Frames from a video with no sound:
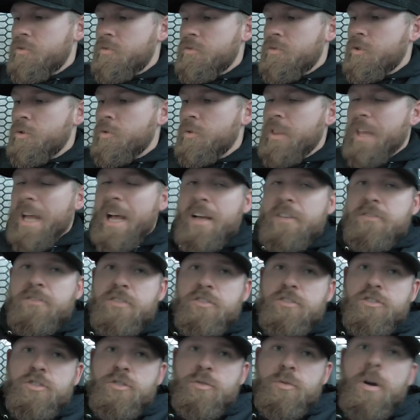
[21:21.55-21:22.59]

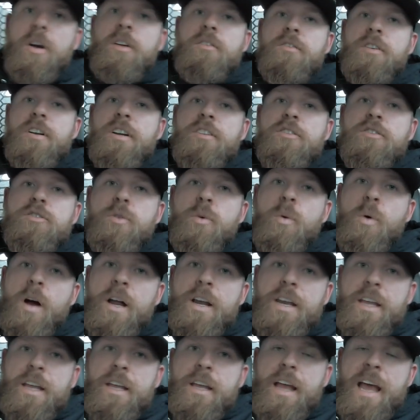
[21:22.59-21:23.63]

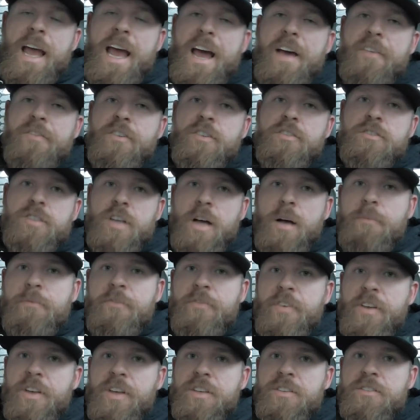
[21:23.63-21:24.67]
2,220 after dump
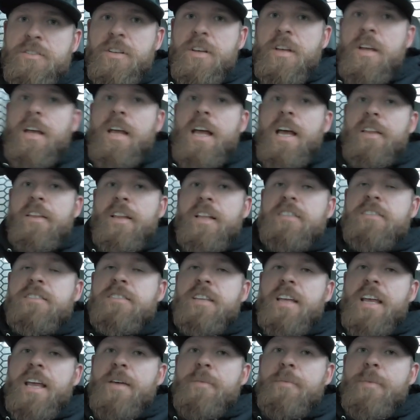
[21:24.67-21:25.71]
fees. And let's
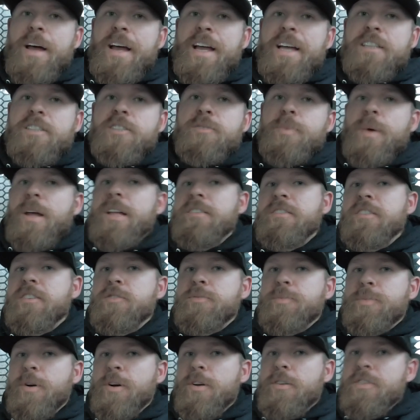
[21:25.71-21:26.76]
say my
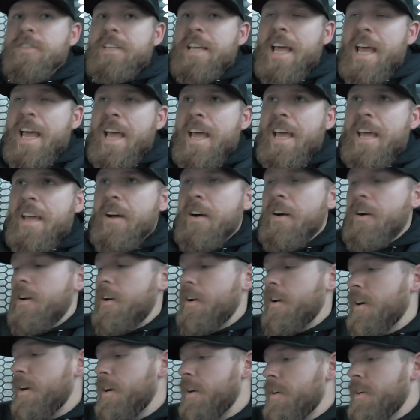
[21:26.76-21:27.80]
expenses per day
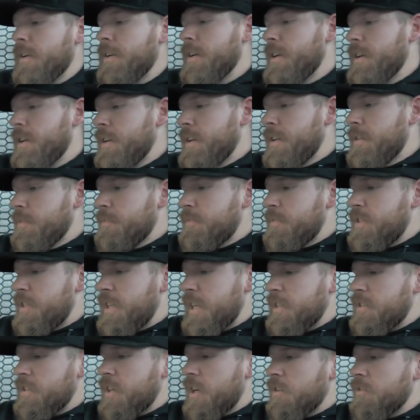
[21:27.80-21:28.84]
are
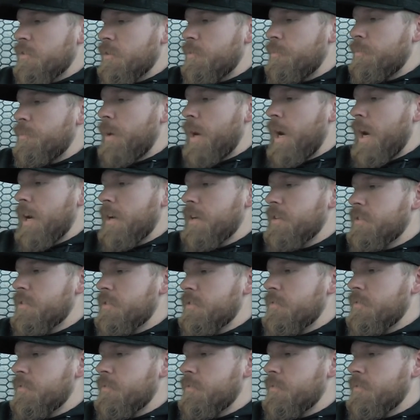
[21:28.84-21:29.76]
600 bucks,